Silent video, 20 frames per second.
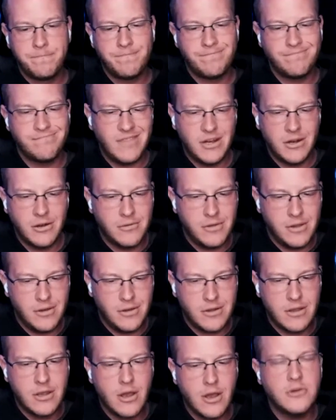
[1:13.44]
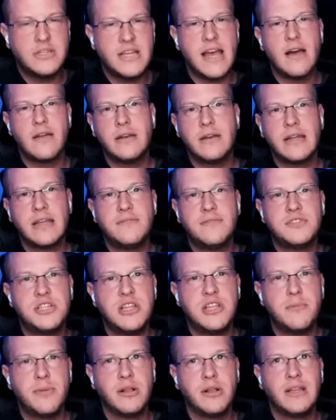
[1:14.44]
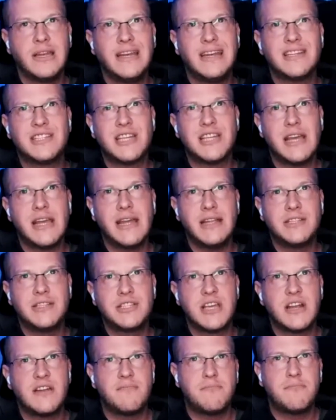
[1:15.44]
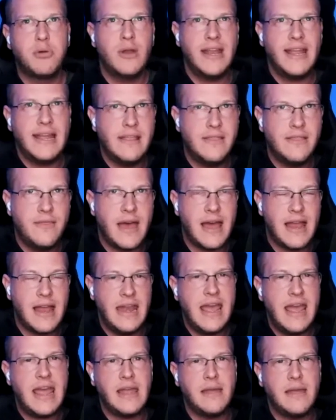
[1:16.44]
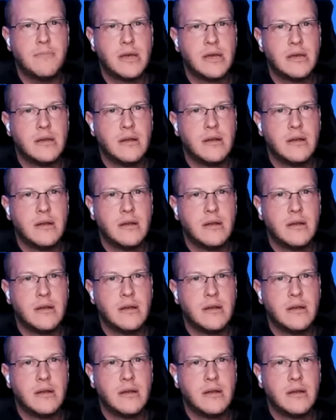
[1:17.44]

you know, you can go down and it gives you the ability to say, instead of putting in that name,